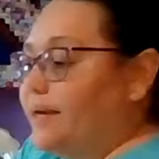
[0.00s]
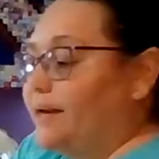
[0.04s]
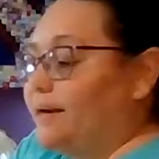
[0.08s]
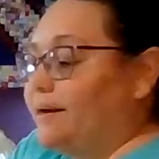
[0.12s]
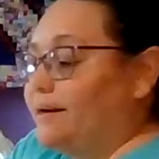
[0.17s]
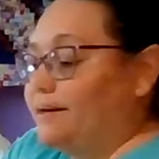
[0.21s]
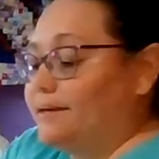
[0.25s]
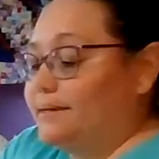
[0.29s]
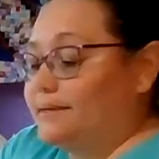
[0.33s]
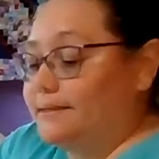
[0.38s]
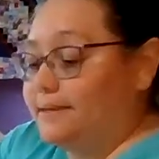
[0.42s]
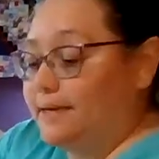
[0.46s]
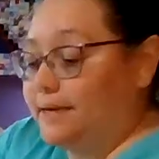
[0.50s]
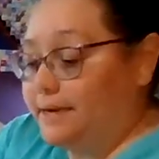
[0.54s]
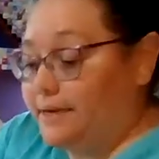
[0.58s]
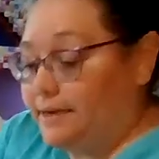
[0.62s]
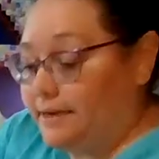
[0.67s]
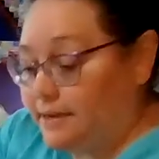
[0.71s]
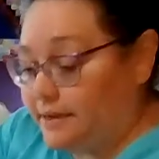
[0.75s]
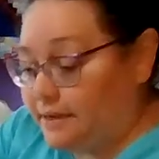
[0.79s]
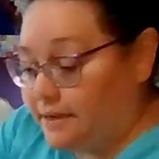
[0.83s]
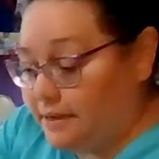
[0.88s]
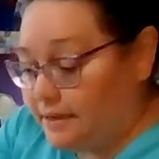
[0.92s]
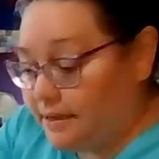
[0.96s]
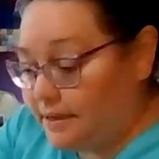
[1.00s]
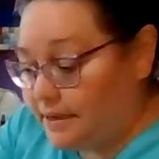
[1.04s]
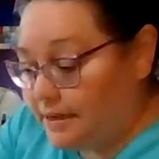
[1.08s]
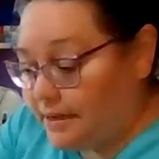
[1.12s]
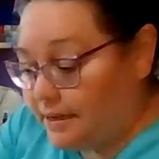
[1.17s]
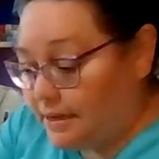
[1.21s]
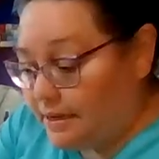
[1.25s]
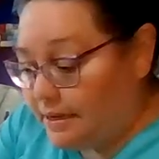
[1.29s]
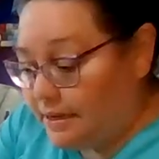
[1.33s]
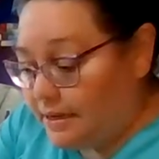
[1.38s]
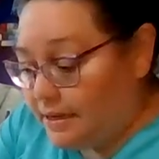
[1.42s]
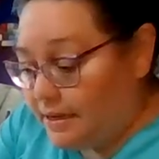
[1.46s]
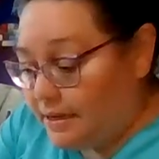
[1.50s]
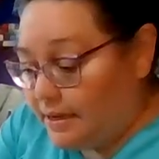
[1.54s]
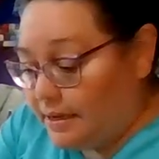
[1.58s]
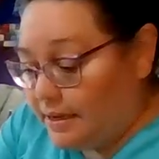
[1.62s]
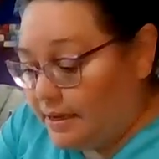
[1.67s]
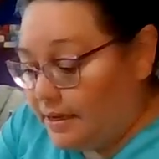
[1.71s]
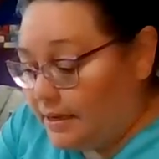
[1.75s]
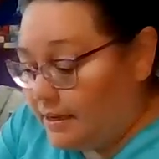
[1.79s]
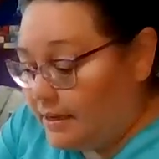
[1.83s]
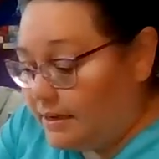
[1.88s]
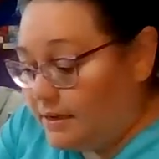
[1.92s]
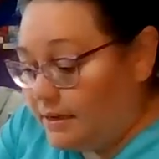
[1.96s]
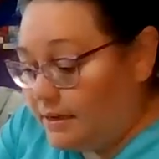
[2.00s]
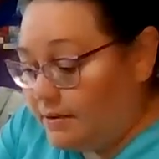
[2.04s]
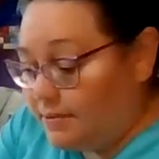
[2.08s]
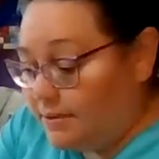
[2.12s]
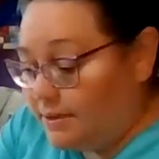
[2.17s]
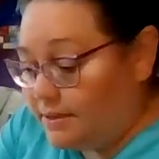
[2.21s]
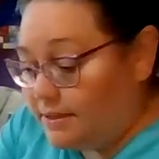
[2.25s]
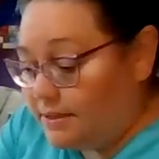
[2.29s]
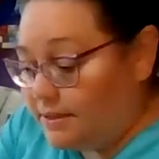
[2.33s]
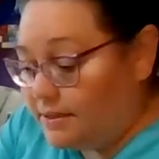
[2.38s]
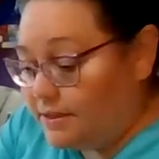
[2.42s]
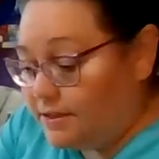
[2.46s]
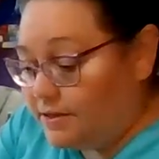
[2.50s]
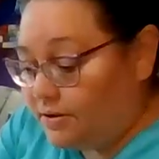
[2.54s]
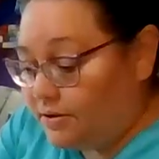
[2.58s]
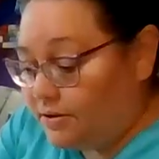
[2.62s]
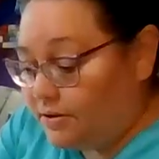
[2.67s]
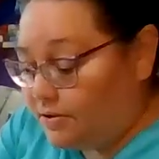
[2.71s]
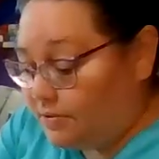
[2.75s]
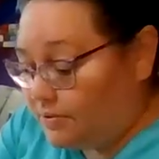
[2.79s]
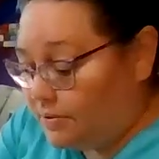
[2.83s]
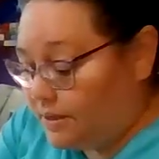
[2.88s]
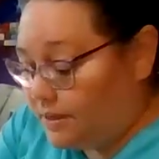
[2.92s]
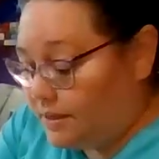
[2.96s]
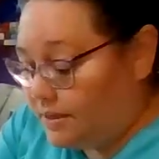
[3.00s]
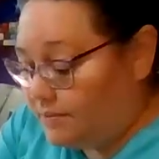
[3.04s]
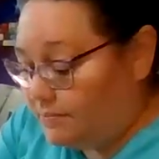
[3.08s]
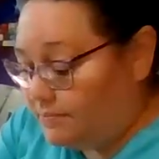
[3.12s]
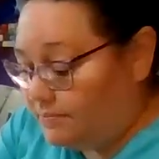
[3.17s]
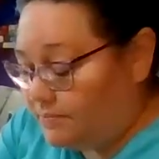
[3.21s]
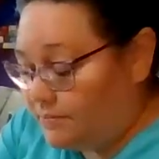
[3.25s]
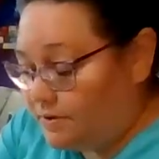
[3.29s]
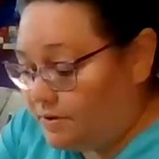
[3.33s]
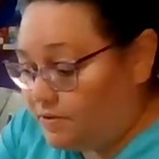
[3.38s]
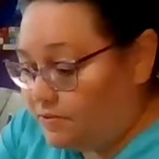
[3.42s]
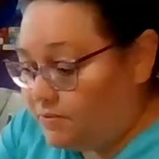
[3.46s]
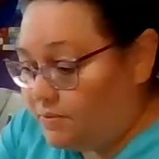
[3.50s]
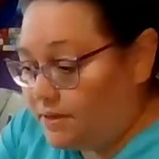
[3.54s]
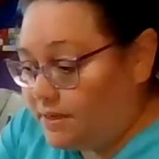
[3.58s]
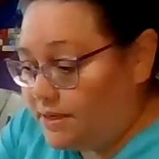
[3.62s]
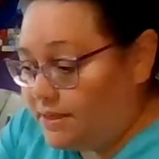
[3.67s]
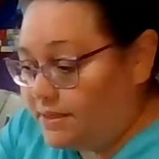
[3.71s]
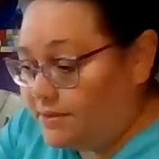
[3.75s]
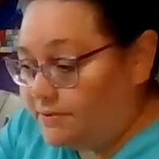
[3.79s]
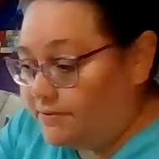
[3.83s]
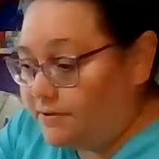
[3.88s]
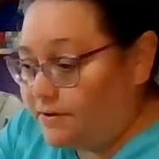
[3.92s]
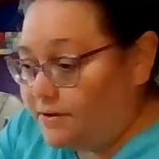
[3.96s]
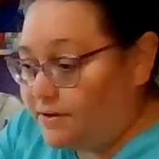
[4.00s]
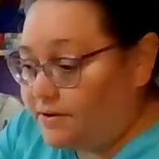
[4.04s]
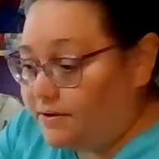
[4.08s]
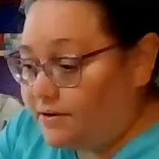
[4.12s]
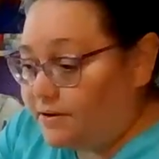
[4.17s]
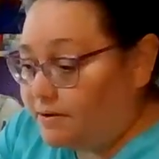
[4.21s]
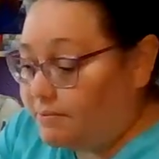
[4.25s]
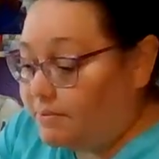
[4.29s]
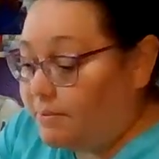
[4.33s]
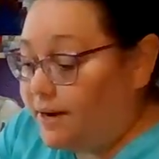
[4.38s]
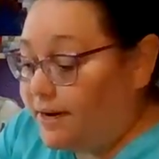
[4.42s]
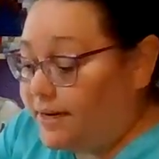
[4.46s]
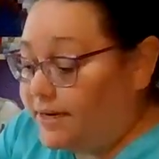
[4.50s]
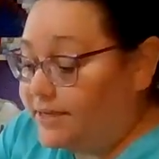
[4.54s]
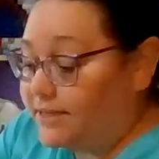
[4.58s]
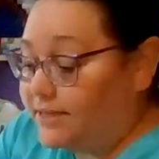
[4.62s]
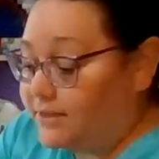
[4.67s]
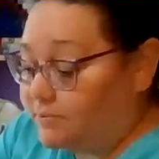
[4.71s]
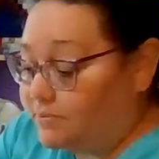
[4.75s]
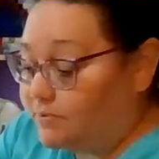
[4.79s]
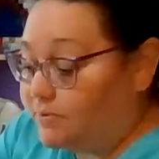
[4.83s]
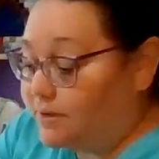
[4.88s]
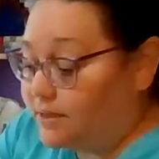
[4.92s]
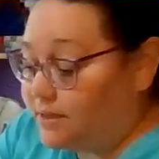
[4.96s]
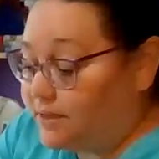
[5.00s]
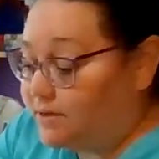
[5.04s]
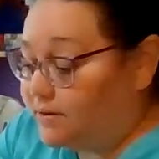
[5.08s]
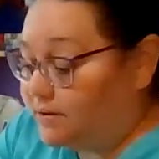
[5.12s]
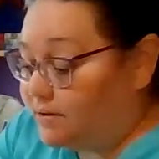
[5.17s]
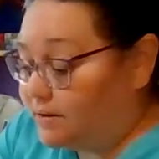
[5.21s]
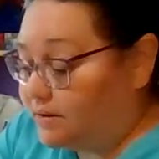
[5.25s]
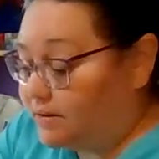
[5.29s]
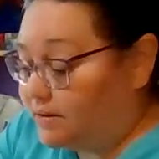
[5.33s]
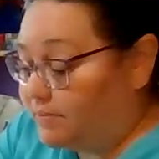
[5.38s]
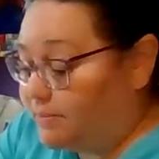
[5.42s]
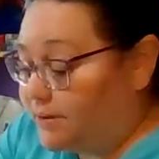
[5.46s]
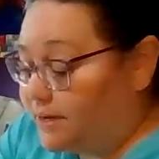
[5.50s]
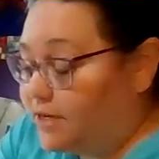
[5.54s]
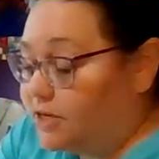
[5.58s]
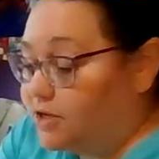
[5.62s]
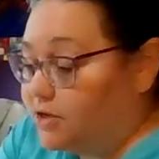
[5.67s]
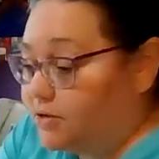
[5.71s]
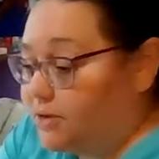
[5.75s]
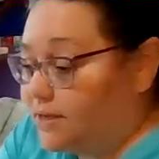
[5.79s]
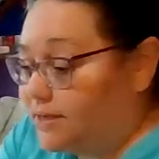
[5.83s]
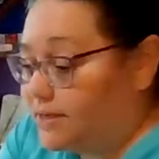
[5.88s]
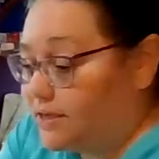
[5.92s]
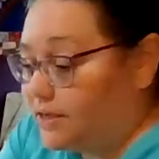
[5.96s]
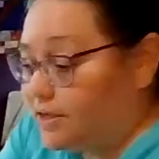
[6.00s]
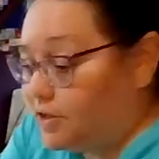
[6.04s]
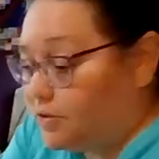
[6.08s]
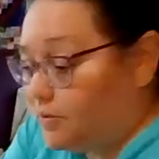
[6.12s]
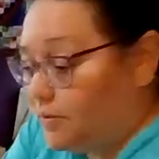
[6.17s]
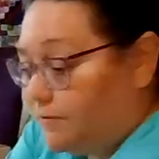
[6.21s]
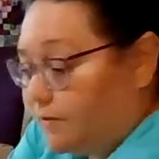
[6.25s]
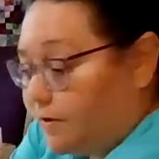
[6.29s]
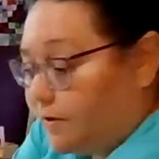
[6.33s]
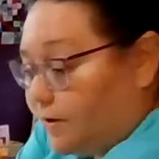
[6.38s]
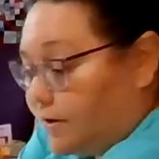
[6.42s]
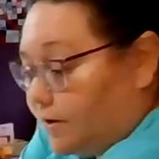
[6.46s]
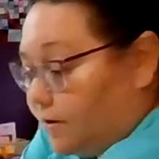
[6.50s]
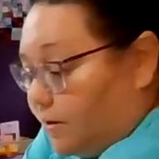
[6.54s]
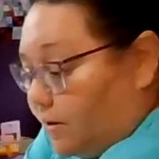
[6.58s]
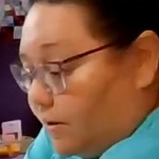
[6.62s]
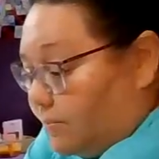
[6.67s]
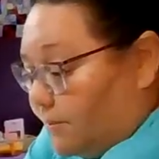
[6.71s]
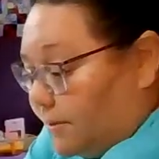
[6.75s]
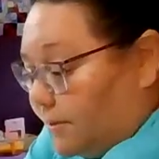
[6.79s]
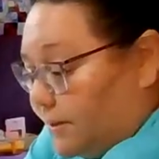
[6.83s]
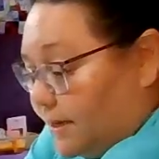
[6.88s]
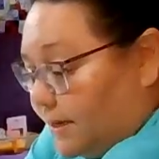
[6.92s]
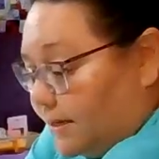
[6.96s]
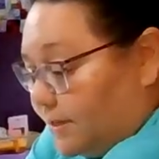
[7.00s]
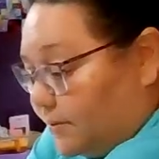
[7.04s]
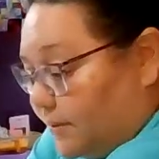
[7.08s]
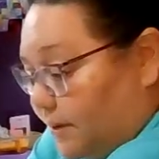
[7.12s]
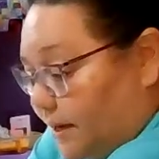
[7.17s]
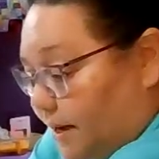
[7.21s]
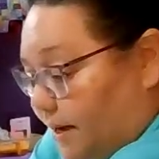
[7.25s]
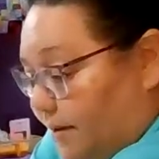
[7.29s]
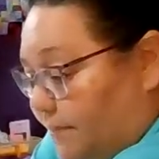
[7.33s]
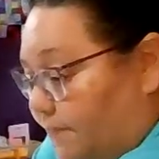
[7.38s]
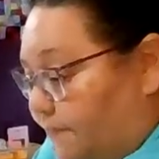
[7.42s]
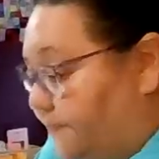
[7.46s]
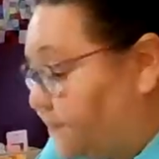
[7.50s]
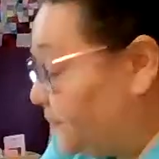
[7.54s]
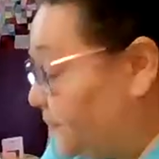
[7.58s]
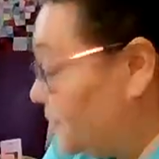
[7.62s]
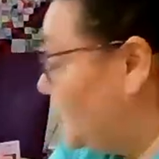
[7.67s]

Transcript: Hang on a second. No, it says dark green. Their green isn't very dark. Mine is really dark. The picture doesn't show it very dark, but that's okay.